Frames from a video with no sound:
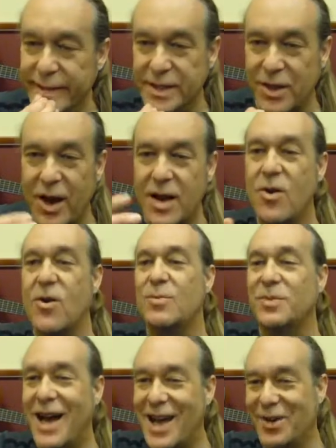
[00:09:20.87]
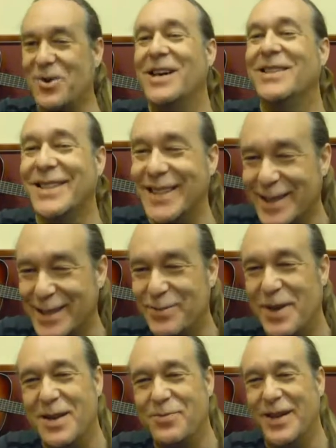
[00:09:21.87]
so I know I'm digressing a little
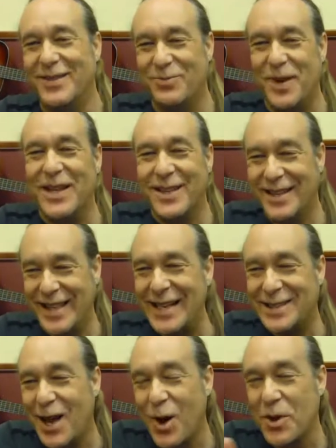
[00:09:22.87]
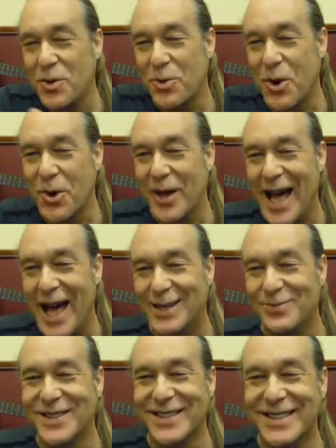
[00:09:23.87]
bit, but but that's how we roll,
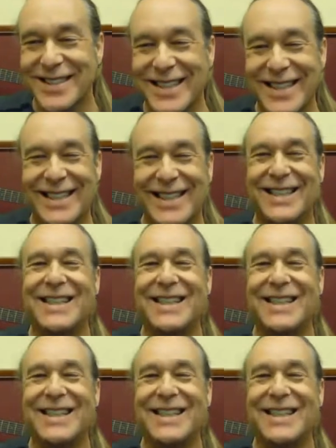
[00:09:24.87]
Adam. Yeah,